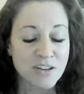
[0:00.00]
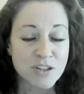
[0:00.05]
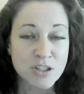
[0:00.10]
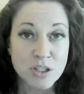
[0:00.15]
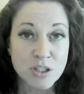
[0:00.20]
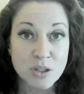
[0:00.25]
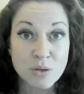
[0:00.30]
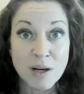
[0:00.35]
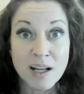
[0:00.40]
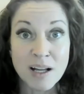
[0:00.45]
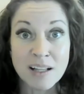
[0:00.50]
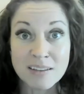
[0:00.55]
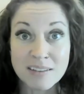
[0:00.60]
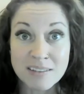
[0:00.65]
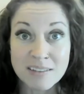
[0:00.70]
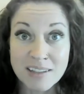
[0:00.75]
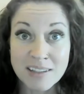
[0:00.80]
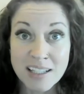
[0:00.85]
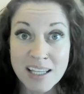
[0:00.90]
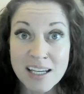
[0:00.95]
and to
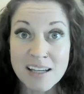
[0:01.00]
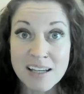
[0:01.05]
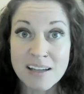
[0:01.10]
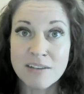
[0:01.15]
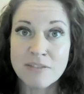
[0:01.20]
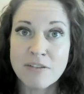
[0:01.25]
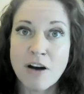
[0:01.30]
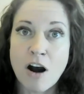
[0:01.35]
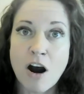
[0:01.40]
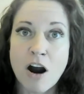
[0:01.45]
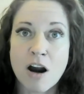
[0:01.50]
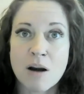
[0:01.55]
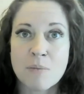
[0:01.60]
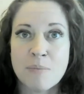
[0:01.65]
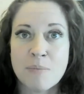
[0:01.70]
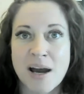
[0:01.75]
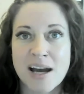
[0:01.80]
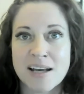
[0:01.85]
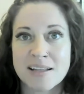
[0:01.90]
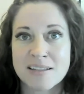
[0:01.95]
live
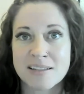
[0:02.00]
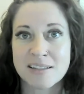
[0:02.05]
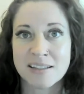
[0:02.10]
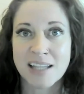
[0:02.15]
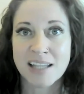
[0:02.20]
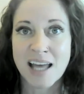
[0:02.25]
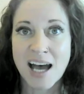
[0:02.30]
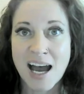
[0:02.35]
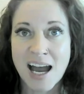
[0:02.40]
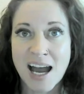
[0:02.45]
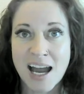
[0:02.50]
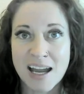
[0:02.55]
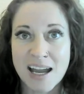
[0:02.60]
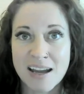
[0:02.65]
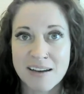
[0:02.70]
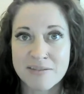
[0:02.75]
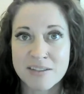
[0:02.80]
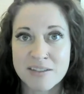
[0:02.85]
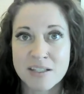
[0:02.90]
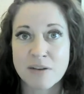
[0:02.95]
our best
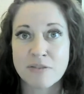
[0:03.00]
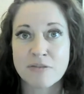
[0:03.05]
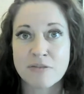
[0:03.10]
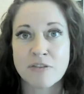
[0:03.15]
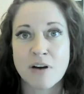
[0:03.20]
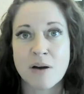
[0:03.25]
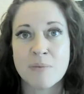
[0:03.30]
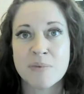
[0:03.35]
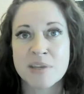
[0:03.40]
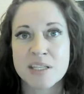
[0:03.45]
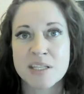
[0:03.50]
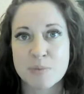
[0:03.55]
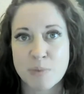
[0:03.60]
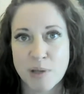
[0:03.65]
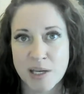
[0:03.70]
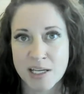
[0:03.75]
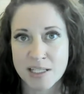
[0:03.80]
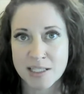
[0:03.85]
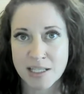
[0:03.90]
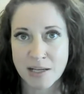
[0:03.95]
lives from
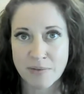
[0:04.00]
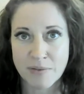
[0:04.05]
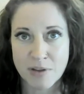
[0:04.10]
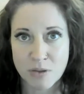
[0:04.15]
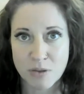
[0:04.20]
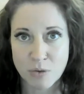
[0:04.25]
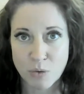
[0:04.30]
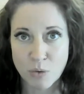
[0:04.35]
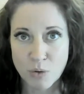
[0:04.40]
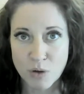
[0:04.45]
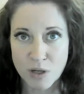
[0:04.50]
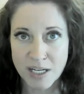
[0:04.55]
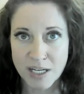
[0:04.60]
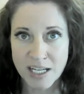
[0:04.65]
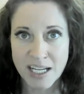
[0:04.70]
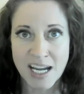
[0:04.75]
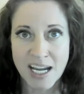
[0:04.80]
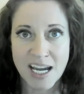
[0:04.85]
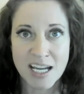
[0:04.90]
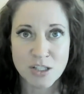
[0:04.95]
this place of
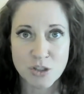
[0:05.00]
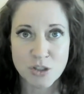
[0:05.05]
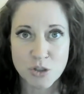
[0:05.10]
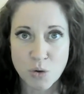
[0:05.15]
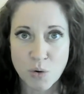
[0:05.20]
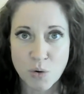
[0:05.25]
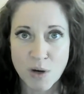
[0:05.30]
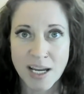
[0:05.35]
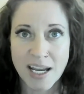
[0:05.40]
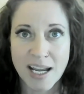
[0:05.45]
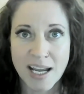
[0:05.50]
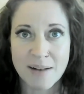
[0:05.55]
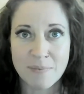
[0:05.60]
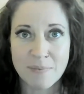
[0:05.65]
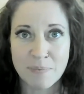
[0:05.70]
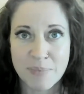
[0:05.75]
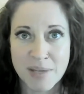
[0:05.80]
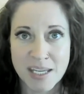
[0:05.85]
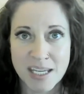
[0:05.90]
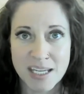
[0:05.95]
authority and joy
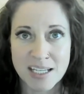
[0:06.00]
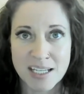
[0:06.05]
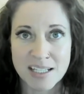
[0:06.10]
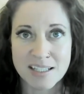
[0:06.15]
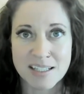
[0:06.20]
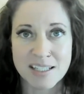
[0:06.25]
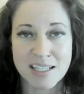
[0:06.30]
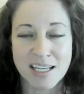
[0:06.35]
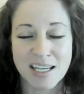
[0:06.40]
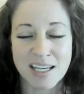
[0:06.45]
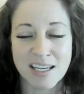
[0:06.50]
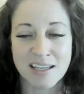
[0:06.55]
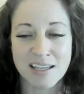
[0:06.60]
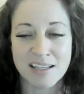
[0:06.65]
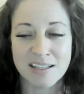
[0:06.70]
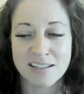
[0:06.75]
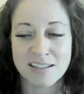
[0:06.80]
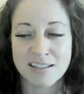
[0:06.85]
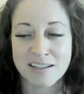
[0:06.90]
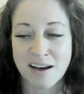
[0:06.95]
and peace
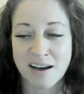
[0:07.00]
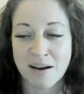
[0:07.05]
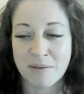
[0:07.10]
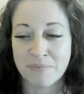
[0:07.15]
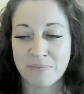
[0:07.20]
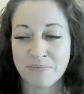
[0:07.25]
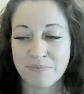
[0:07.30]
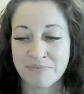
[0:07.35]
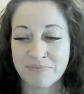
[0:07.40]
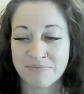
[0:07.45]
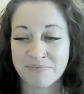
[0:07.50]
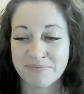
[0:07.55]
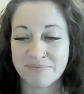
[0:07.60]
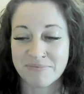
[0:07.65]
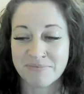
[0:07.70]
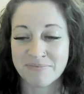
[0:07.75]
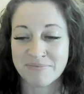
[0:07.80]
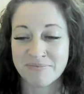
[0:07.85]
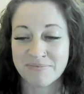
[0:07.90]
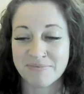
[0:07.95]
is
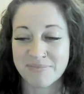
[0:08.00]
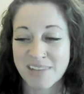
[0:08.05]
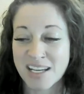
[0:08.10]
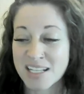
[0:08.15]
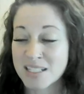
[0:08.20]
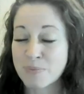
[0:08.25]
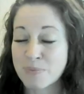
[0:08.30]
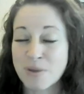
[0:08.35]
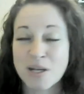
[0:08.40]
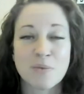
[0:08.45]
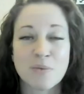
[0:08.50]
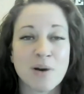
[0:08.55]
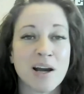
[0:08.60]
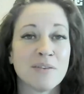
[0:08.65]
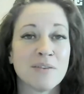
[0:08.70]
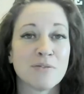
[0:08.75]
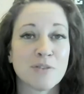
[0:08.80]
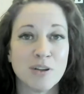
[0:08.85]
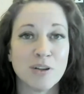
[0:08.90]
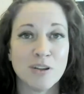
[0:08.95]
has been
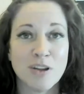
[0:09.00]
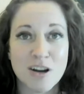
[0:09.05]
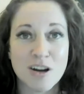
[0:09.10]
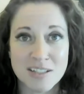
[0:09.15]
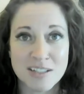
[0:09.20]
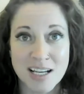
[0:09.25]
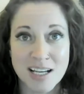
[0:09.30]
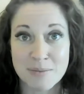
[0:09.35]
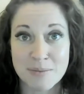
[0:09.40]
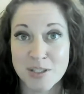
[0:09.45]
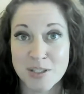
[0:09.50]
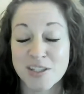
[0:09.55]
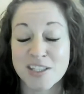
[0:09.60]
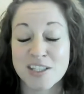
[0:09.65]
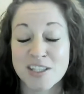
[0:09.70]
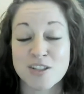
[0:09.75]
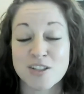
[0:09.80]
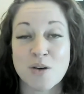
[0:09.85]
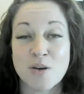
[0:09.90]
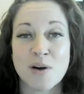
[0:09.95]
around for a long time.
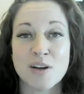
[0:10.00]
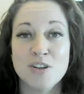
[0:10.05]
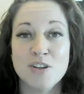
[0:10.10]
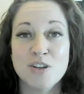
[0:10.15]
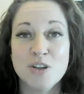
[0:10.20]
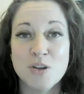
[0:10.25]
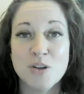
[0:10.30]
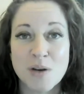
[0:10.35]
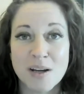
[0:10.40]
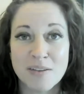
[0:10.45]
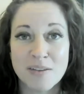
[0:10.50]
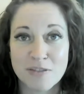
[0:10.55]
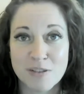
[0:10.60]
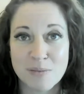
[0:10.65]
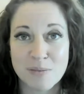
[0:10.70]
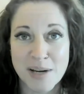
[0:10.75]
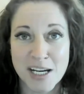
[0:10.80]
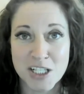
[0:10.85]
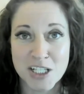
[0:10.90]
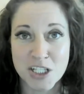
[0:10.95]
So this is no new
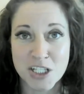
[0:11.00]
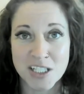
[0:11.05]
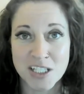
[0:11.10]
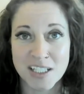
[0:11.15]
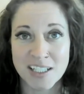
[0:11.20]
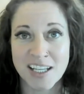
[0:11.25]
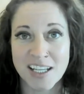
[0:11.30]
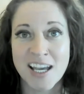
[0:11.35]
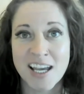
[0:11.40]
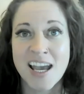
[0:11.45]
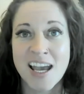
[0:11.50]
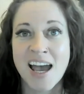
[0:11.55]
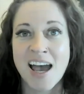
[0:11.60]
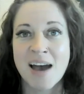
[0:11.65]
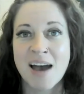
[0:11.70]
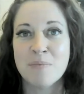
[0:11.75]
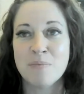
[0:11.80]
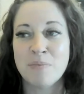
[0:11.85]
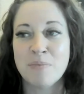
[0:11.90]
information,